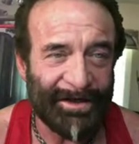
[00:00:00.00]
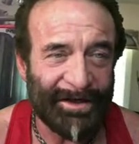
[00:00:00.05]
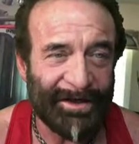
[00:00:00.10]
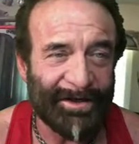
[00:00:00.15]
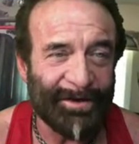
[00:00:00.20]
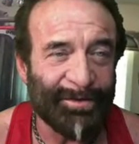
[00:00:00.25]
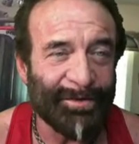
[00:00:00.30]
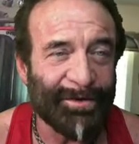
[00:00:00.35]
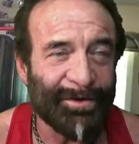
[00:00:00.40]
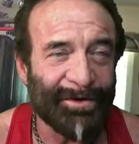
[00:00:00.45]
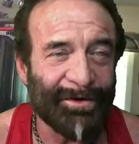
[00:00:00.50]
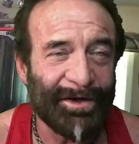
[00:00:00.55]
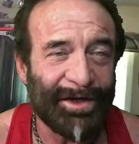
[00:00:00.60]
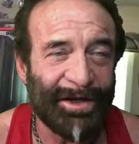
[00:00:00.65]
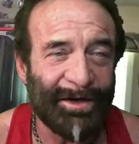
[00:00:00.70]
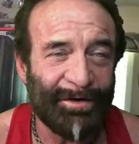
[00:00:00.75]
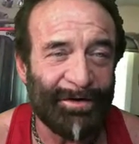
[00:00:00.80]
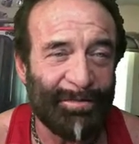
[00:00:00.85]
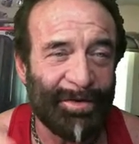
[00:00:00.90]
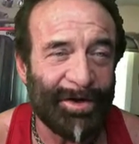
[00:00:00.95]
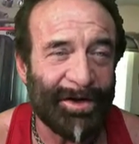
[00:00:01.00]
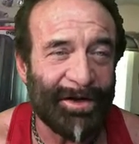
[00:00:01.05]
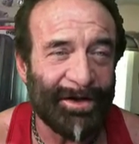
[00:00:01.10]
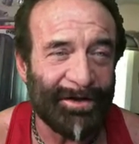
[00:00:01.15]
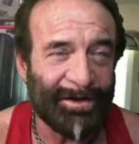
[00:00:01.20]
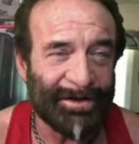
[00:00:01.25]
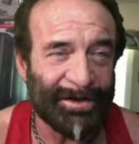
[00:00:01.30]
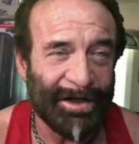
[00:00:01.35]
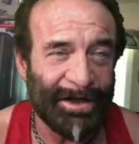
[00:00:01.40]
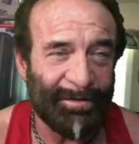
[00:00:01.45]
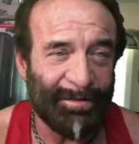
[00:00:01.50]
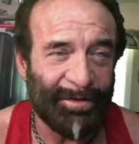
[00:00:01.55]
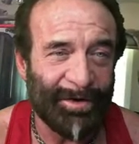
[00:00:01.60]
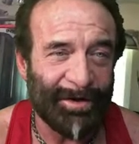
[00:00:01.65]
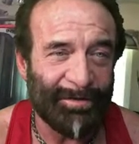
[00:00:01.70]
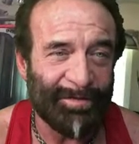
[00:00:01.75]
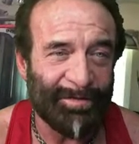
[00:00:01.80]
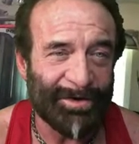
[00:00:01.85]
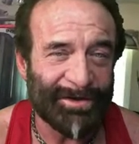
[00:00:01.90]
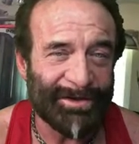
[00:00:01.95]
In the world, he would be in the top
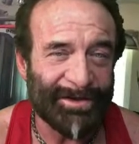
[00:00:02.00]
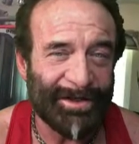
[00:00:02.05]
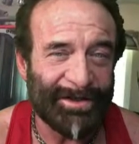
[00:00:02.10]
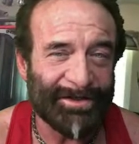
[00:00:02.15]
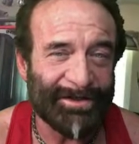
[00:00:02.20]
one percent.